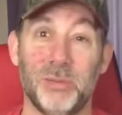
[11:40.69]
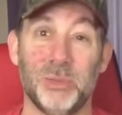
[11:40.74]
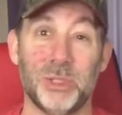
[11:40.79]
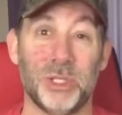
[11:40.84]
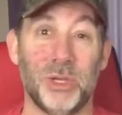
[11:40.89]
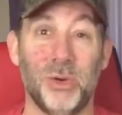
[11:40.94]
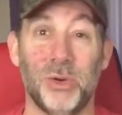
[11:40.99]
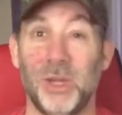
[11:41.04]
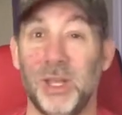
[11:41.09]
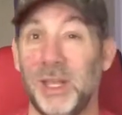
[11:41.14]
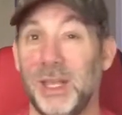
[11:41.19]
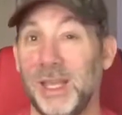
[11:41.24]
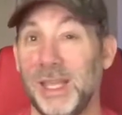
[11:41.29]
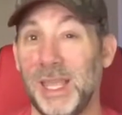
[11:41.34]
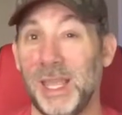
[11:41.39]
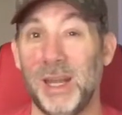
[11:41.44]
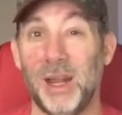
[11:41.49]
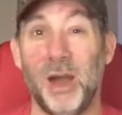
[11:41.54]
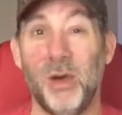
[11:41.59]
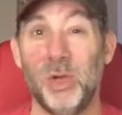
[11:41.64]
So
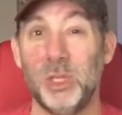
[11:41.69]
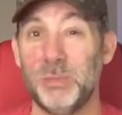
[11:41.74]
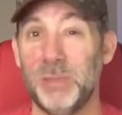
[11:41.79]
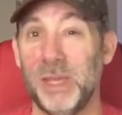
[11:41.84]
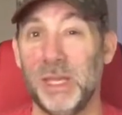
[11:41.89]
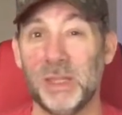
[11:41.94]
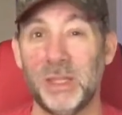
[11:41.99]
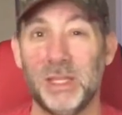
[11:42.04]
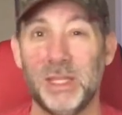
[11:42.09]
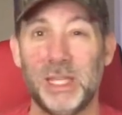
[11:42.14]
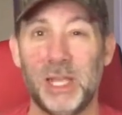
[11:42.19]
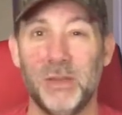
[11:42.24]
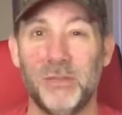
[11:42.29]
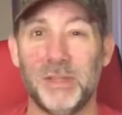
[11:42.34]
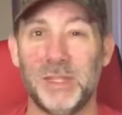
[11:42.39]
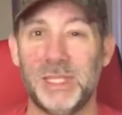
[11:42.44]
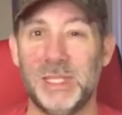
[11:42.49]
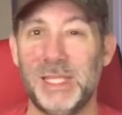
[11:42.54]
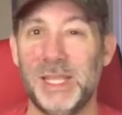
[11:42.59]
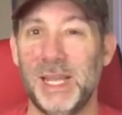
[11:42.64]
again, always be on the lookout for
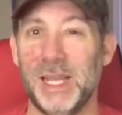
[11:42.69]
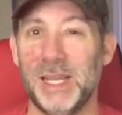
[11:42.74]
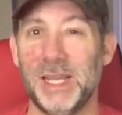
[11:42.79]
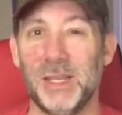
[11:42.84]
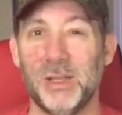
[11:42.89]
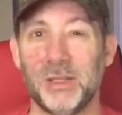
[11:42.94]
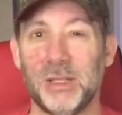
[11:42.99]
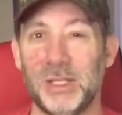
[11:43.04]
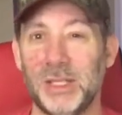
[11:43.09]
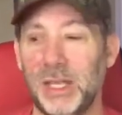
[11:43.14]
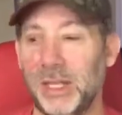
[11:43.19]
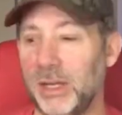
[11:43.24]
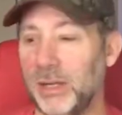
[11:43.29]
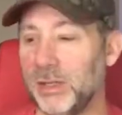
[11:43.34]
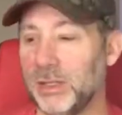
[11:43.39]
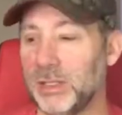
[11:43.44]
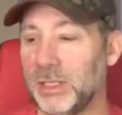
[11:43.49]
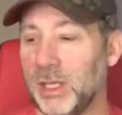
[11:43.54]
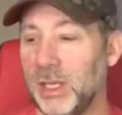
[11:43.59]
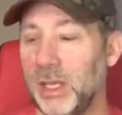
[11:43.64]
the TI
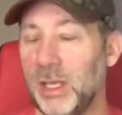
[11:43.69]
calculators,